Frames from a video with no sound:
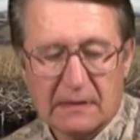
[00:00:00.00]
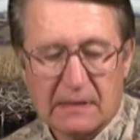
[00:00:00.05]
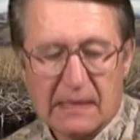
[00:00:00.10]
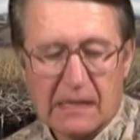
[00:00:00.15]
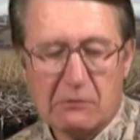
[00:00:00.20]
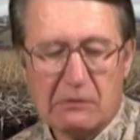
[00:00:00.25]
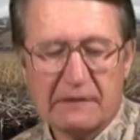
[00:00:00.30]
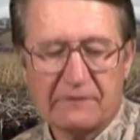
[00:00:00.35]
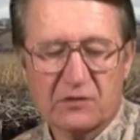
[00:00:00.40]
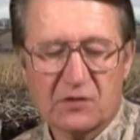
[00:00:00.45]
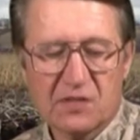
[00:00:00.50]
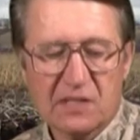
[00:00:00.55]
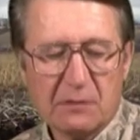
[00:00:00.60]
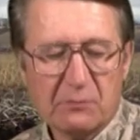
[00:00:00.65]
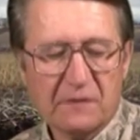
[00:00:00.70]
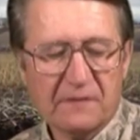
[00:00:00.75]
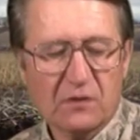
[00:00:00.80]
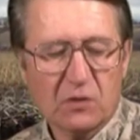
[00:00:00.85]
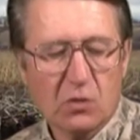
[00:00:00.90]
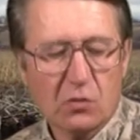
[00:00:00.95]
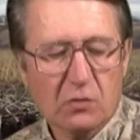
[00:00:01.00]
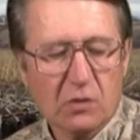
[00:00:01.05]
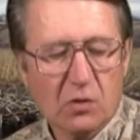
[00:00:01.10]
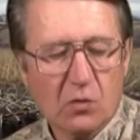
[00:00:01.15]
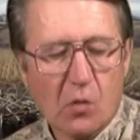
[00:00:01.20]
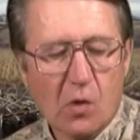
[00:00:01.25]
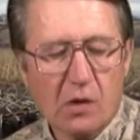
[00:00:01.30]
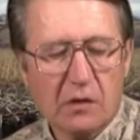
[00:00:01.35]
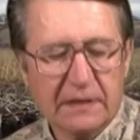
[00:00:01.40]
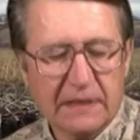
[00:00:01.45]
However, some of the lower
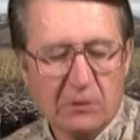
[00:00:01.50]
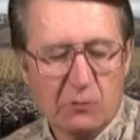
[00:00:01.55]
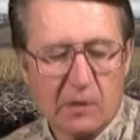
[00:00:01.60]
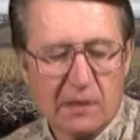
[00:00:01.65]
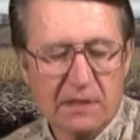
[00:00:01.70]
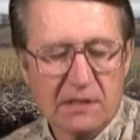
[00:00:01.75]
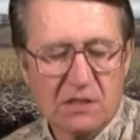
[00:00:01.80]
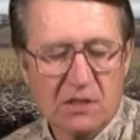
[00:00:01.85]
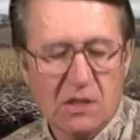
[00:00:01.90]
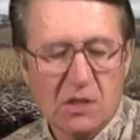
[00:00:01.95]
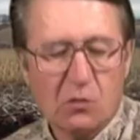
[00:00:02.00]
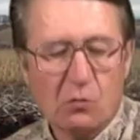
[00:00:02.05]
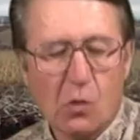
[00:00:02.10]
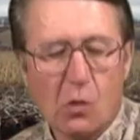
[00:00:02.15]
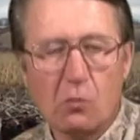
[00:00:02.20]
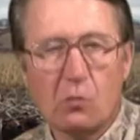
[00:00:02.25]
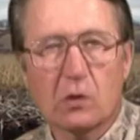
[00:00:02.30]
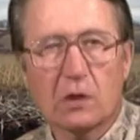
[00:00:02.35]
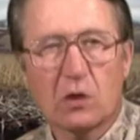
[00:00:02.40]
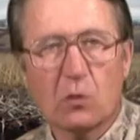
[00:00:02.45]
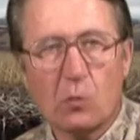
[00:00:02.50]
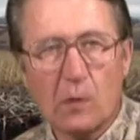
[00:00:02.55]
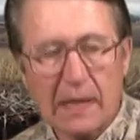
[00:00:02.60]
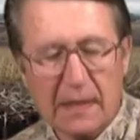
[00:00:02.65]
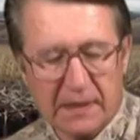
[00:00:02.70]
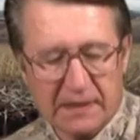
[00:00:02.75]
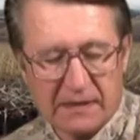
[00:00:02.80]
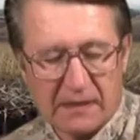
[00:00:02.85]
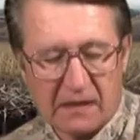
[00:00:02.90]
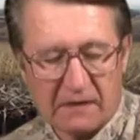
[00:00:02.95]
quality ones won't work
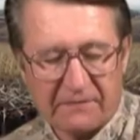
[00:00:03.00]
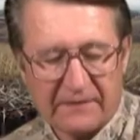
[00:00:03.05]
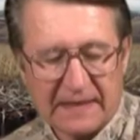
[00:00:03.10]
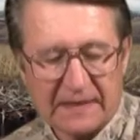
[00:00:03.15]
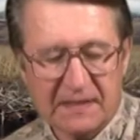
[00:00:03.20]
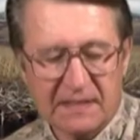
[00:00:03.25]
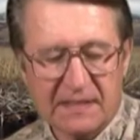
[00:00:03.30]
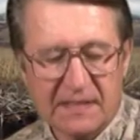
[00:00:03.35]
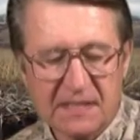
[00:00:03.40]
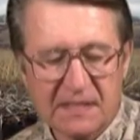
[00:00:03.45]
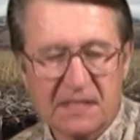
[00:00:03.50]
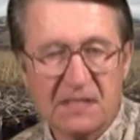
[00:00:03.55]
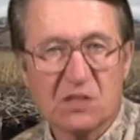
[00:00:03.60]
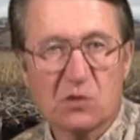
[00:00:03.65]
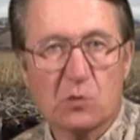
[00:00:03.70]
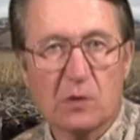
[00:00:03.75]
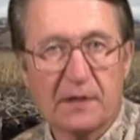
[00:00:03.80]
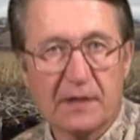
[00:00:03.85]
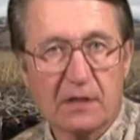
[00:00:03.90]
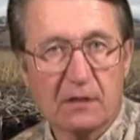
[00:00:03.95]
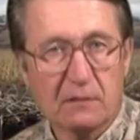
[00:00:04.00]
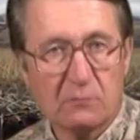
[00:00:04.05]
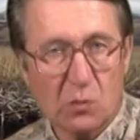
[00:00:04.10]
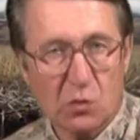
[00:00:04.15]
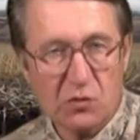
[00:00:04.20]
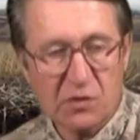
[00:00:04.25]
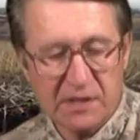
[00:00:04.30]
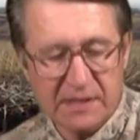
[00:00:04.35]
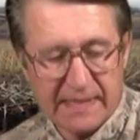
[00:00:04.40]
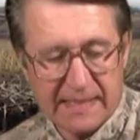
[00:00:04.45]
well enough at the distance where they are
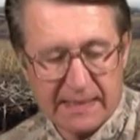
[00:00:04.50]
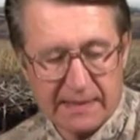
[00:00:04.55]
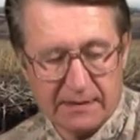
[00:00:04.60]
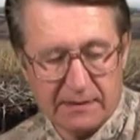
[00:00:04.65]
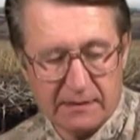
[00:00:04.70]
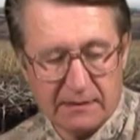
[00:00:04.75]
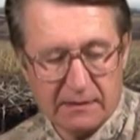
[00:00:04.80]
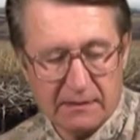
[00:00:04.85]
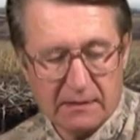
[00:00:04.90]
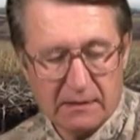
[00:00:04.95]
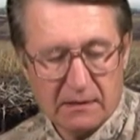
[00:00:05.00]
most needed.